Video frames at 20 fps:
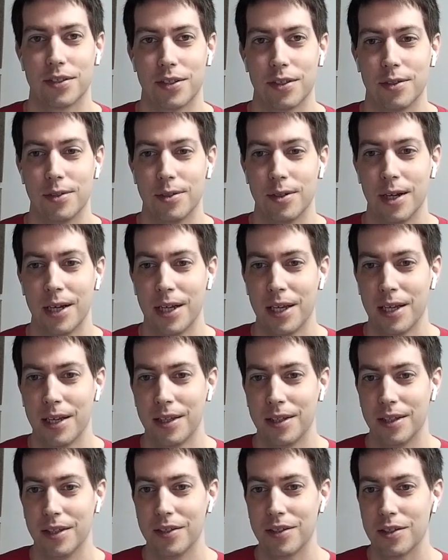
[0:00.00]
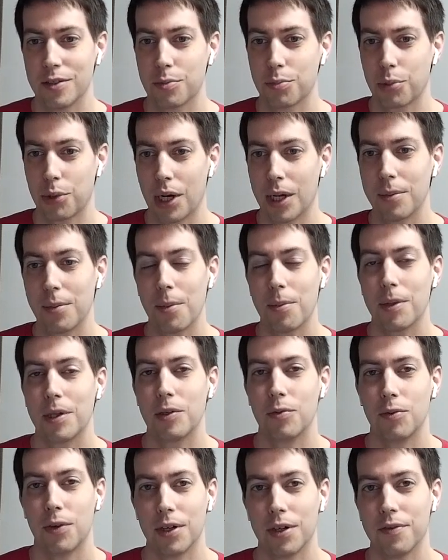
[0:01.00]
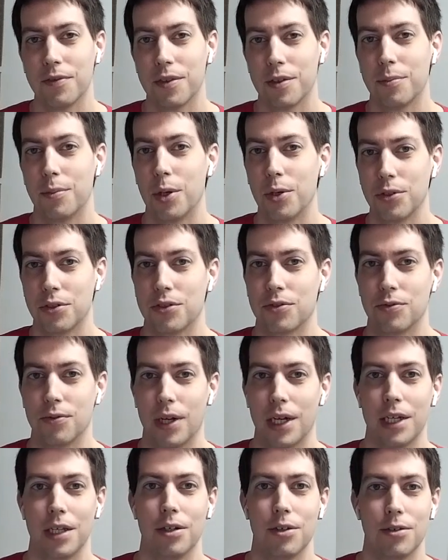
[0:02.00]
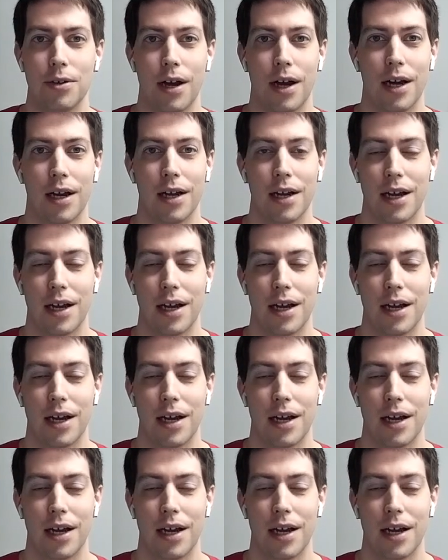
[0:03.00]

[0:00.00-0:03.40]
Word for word: So this is probably one of the most radio